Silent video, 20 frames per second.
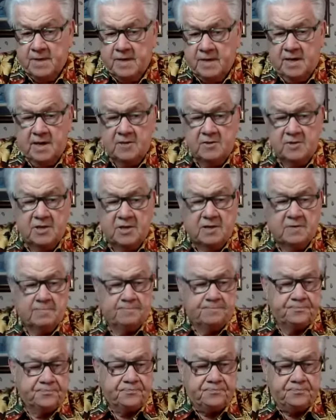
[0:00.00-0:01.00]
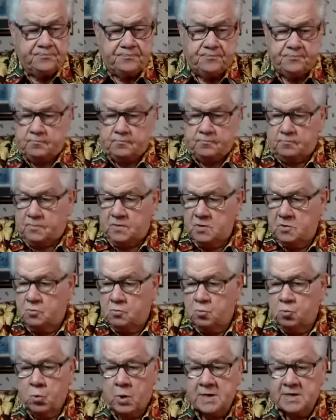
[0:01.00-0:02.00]
And then
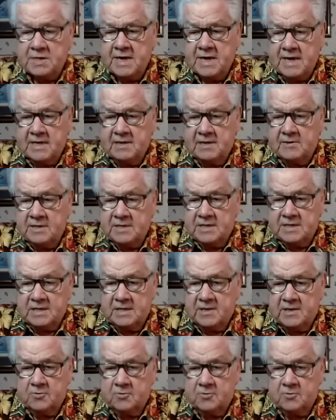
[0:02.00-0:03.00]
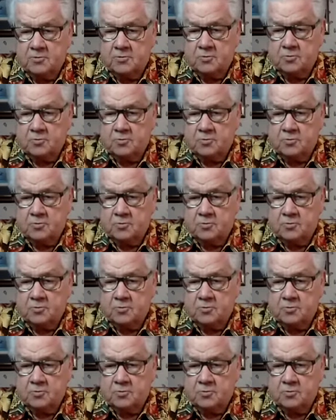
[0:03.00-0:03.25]
one day, this little